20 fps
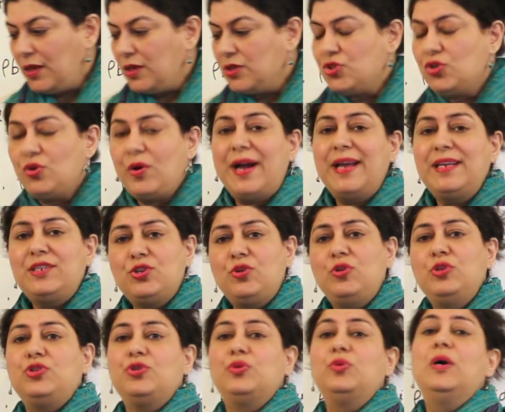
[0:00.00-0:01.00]
so I
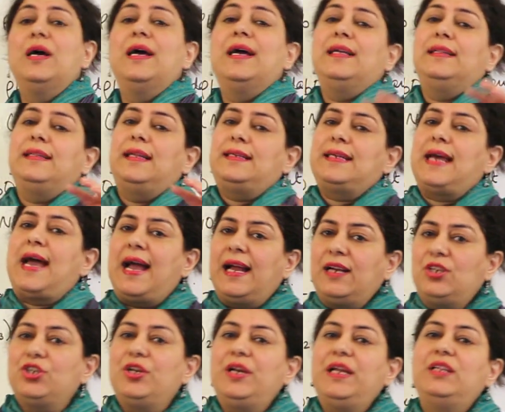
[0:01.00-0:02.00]
told you that
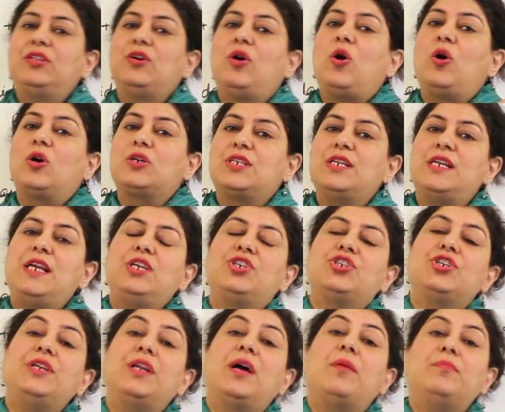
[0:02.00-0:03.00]
actually the
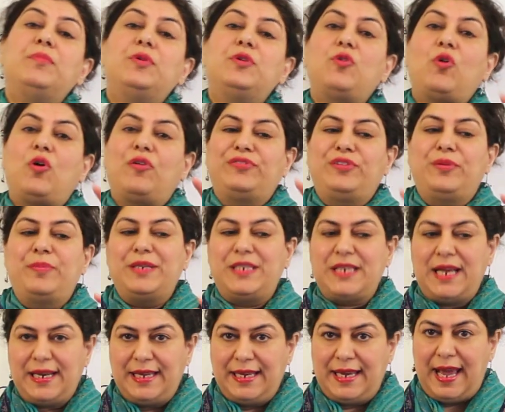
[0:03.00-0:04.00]
oxidation number of the
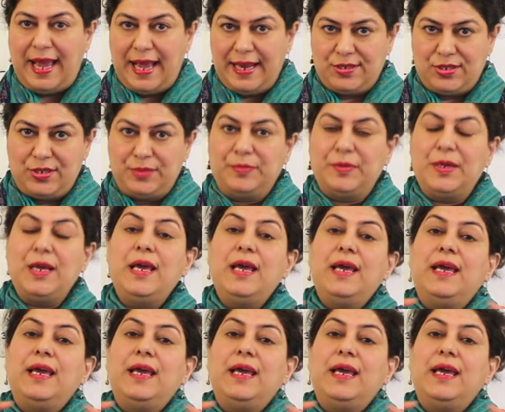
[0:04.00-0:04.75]
metallic atom